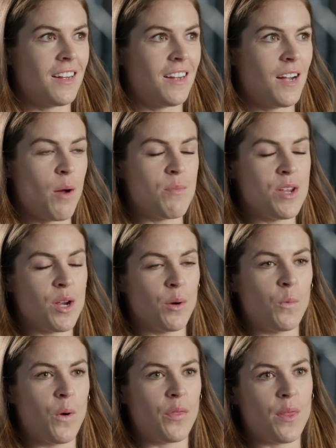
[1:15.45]
come near
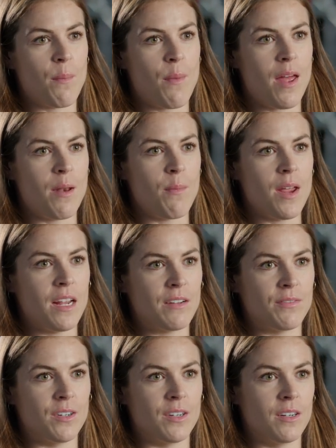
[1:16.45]
what the men make
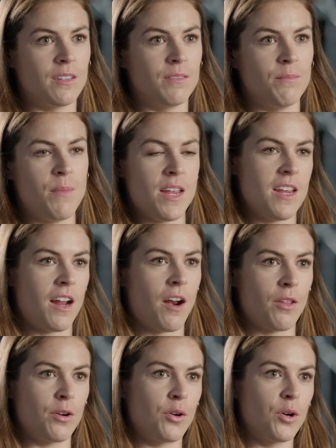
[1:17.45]
for making out
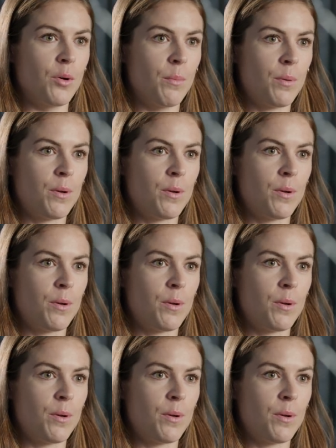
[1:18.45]
of their group.